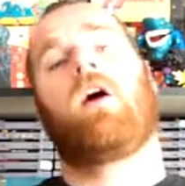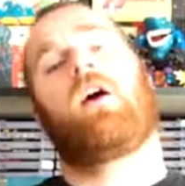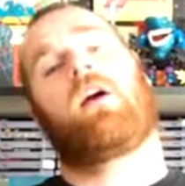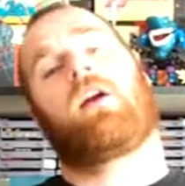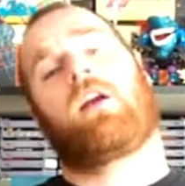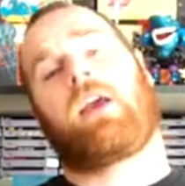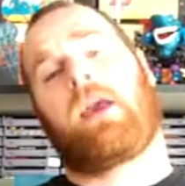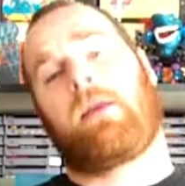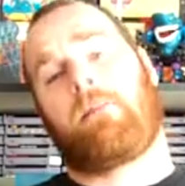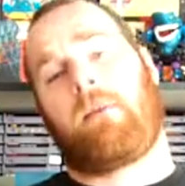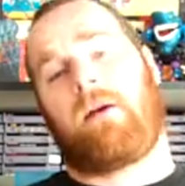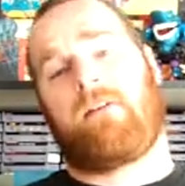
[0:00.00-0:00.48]

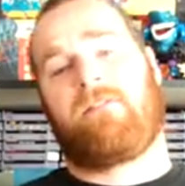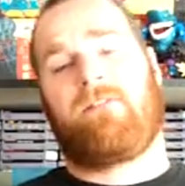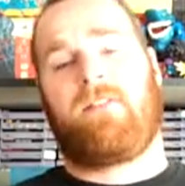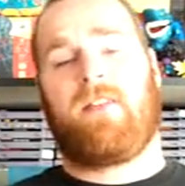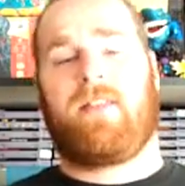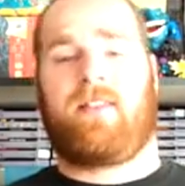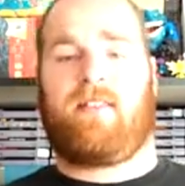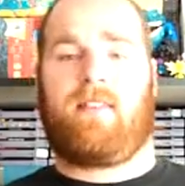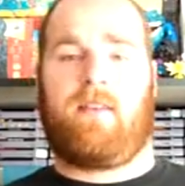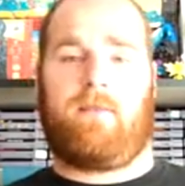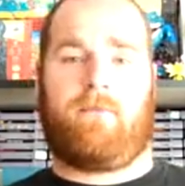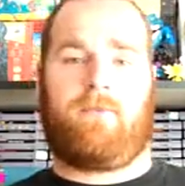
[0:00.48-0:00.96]
Okay, my
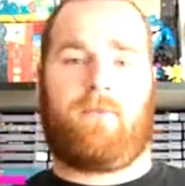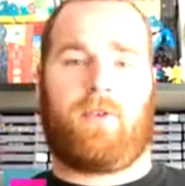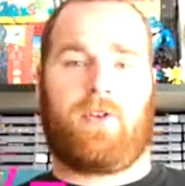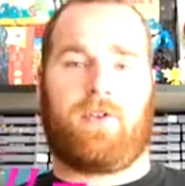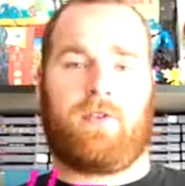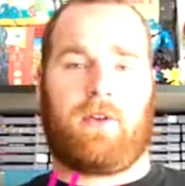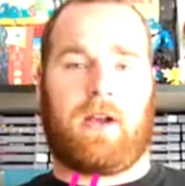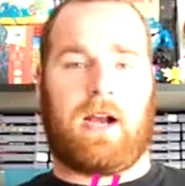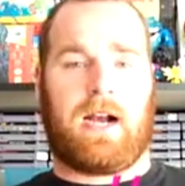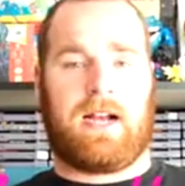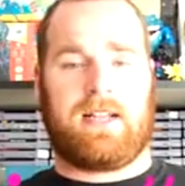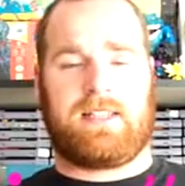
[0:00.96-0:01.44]
5th tip for you
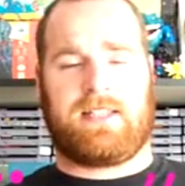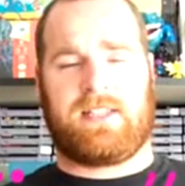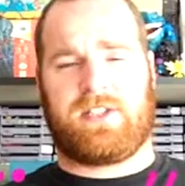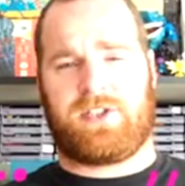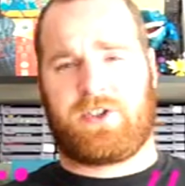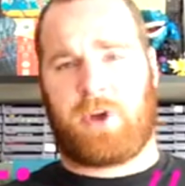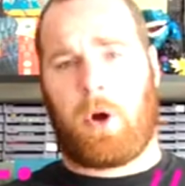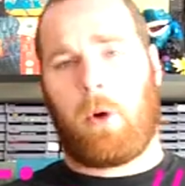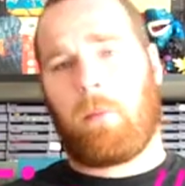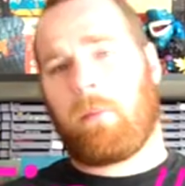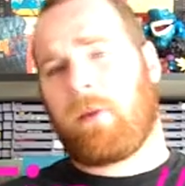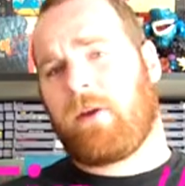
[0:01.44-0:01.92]
guys is
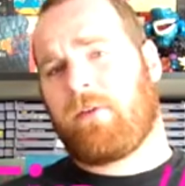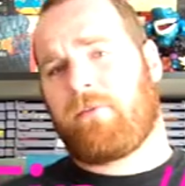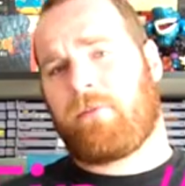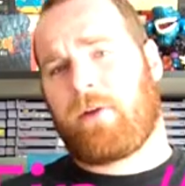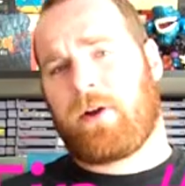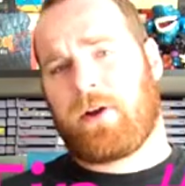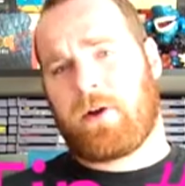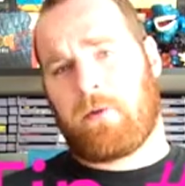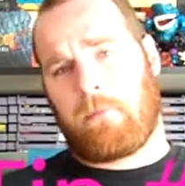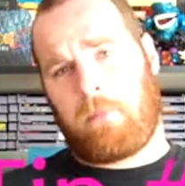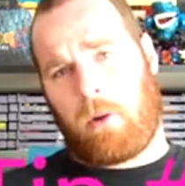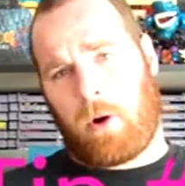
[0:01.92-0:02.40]
don't be
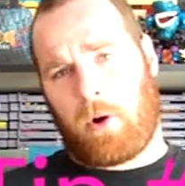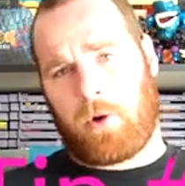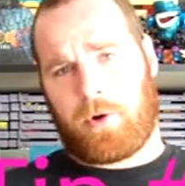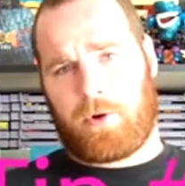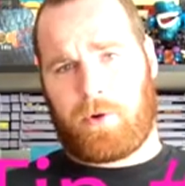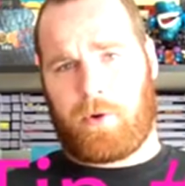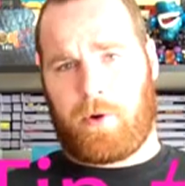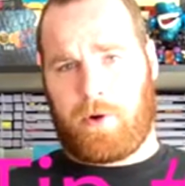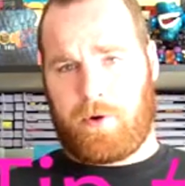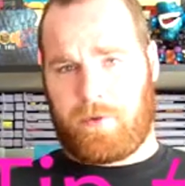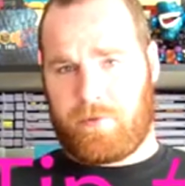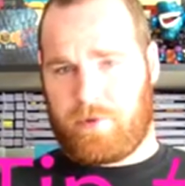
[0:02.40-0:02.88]
afraid to
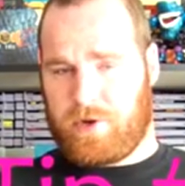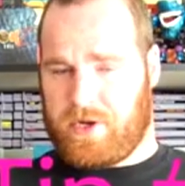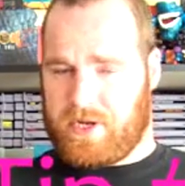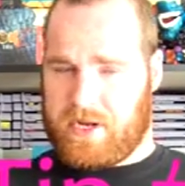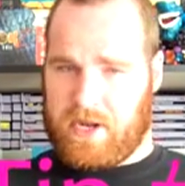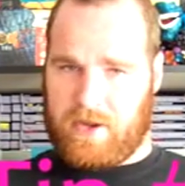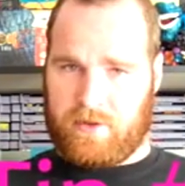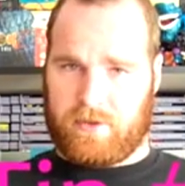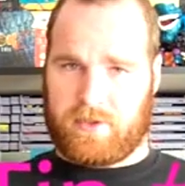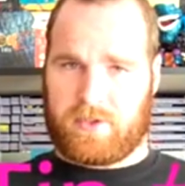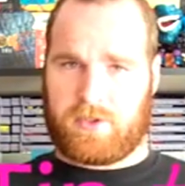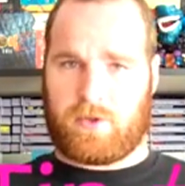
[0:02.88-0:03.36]
barter in a
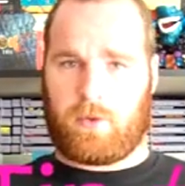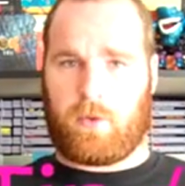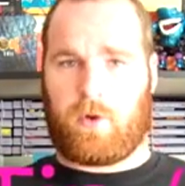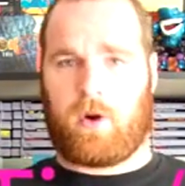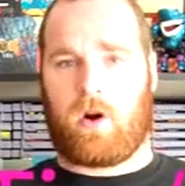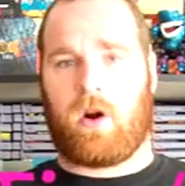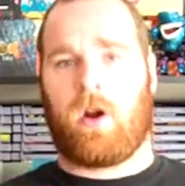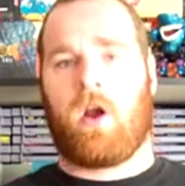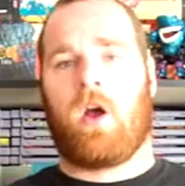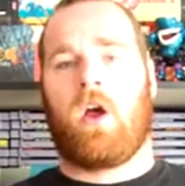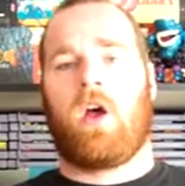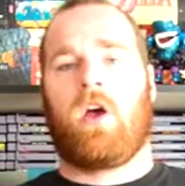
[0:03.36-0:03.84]
retail store.